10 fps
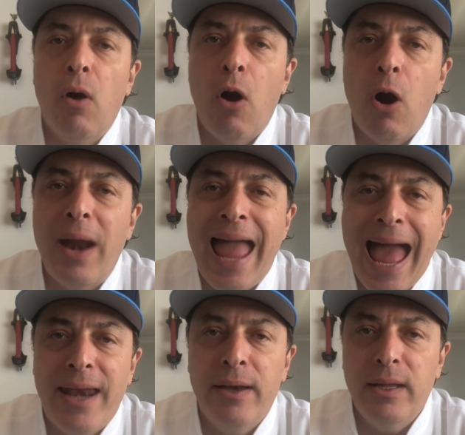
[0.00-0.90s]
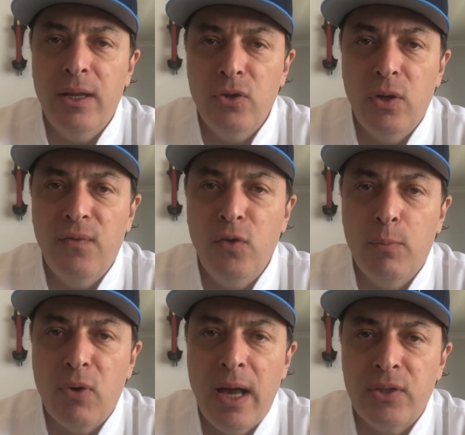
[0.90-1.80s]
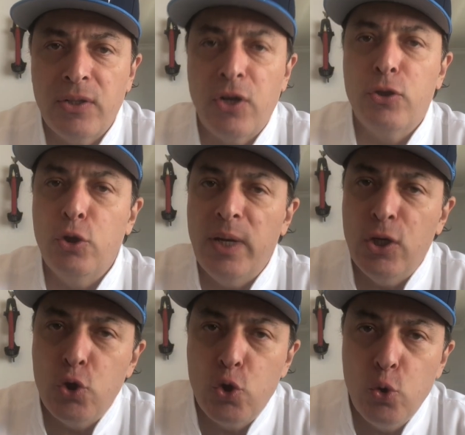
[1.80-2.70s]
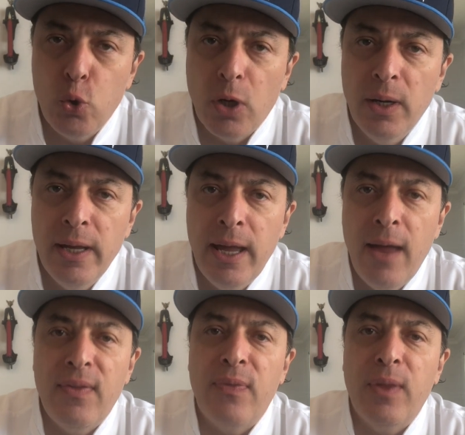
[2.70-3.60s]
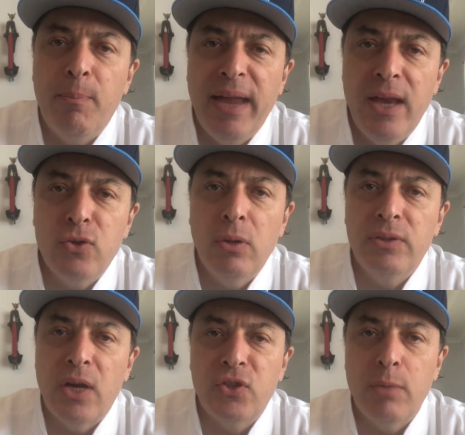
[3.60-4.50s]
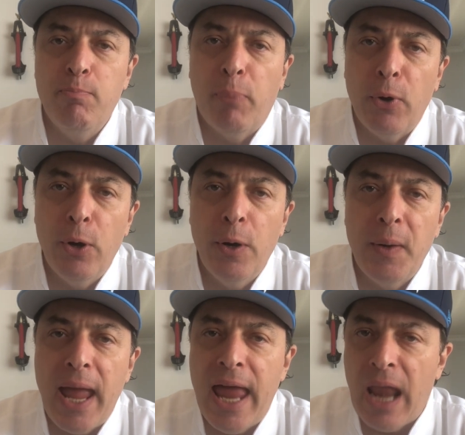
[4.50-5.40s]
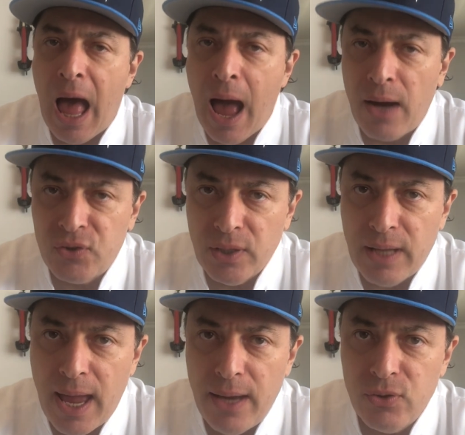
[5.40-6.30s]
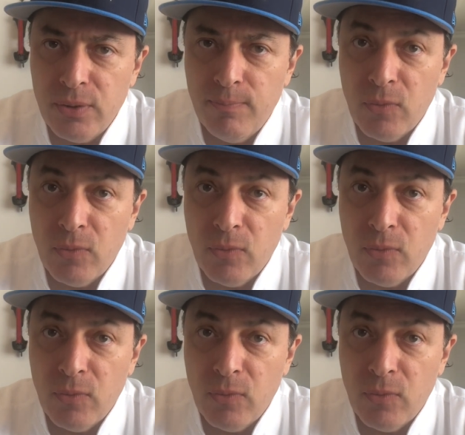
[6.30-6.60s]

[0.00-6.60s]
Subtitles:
are added into the food processor to ensure that the basil doesn't burn and oxidize.